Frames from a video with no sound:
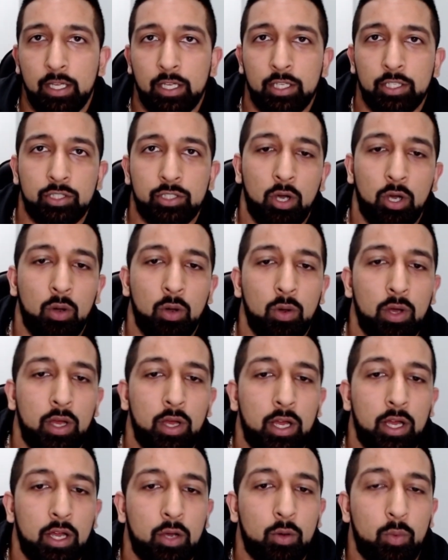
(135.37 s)
So
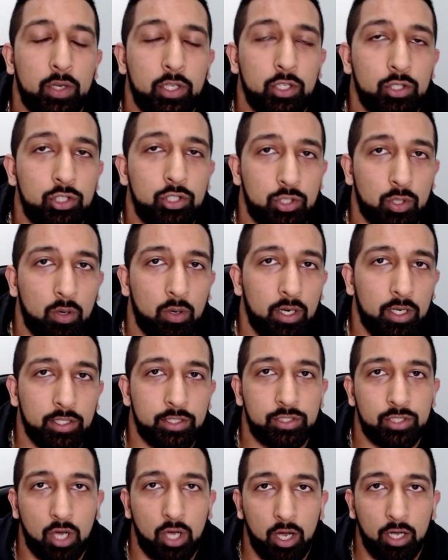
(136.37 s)
when you short a
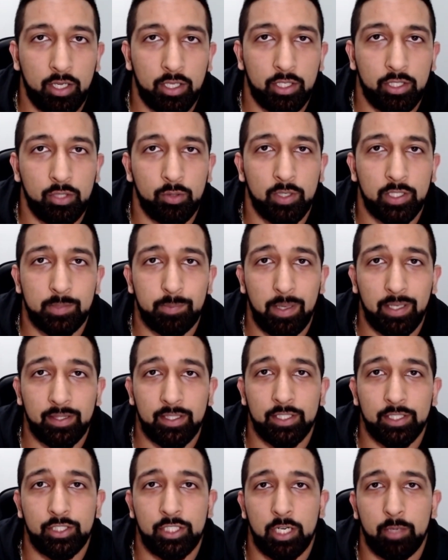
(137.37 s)
stock, you expect
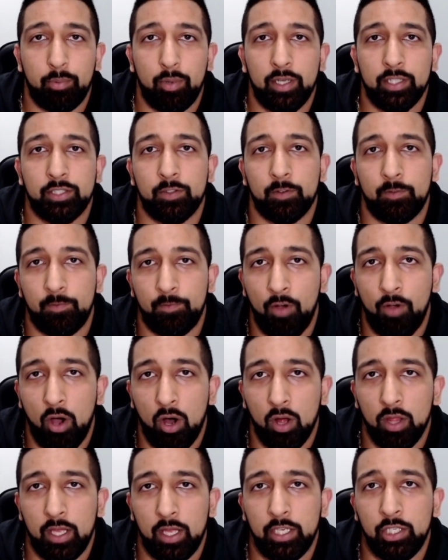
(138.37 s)
the share price to
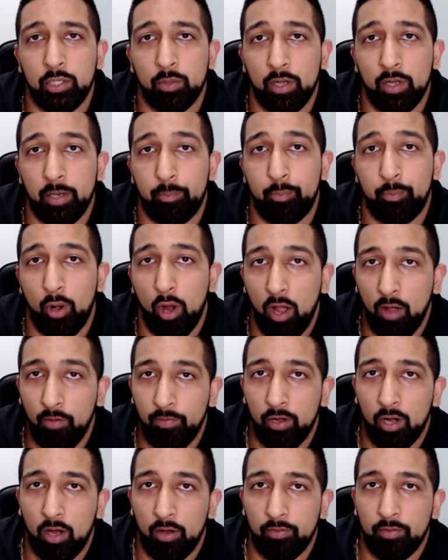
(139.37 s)
fall and you want to
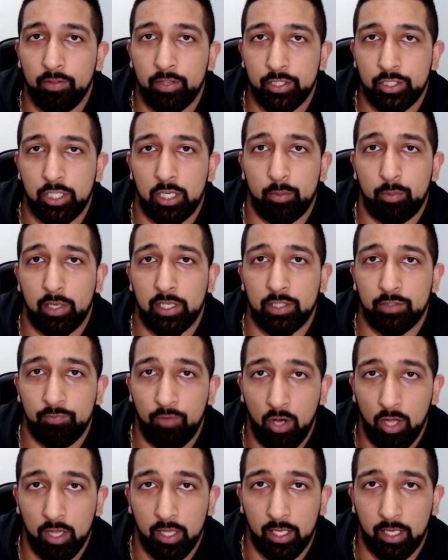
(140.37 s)
profit off of the share price
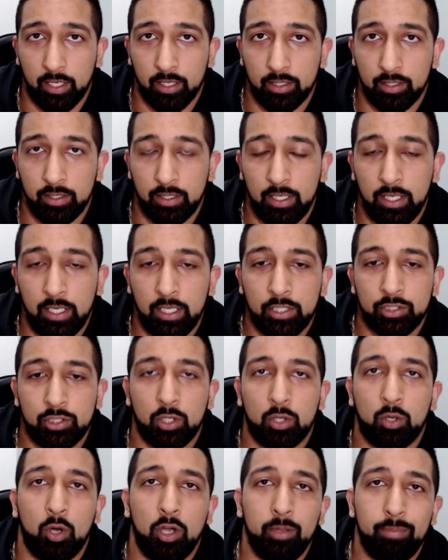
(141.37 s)
falling. So
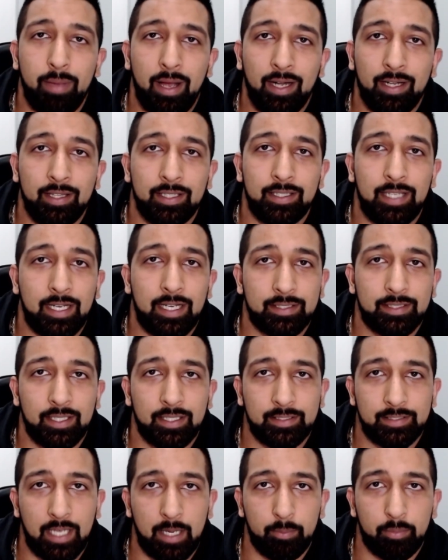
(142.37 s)
going back to the Tesla
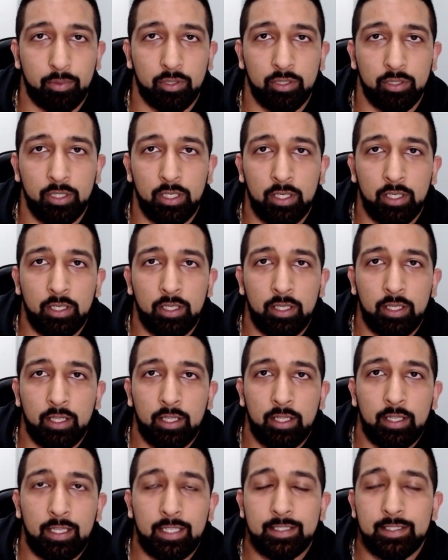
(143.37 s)
example,
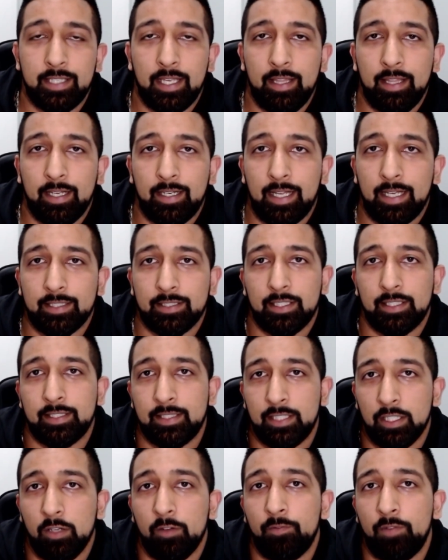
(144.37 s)
let's say that Tesla is
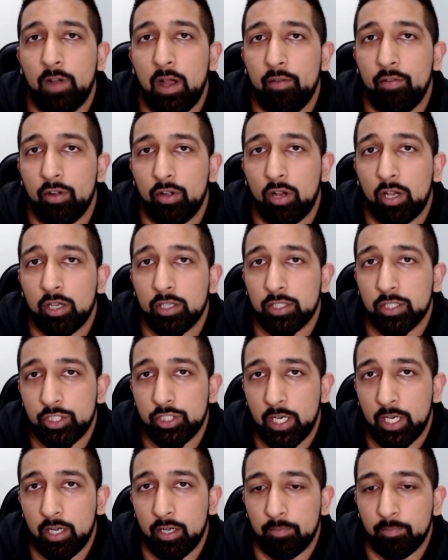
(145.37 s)
still $500 a
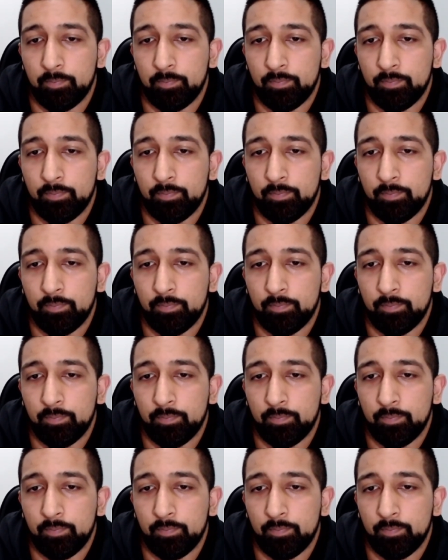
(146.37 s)
share.